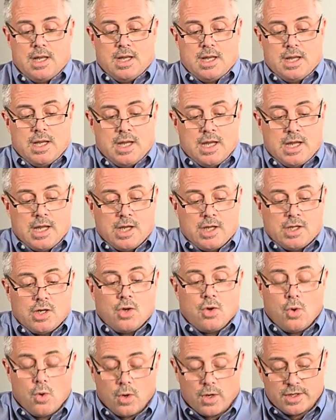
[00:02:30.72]
in
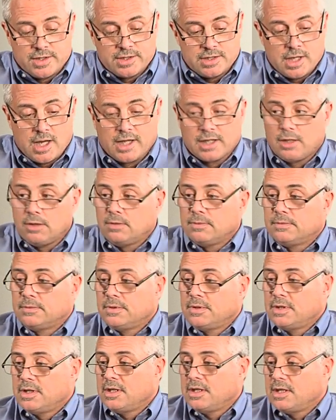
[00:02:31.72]
horizontal,
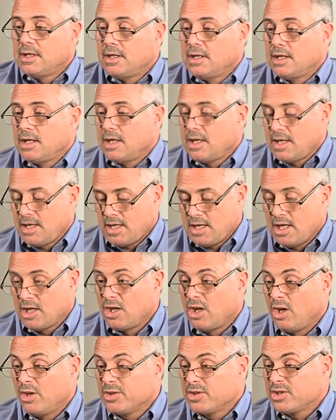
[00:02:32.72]
and
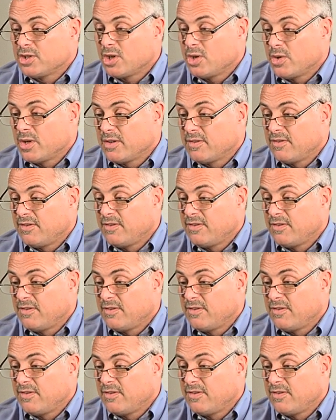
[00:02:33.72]
also it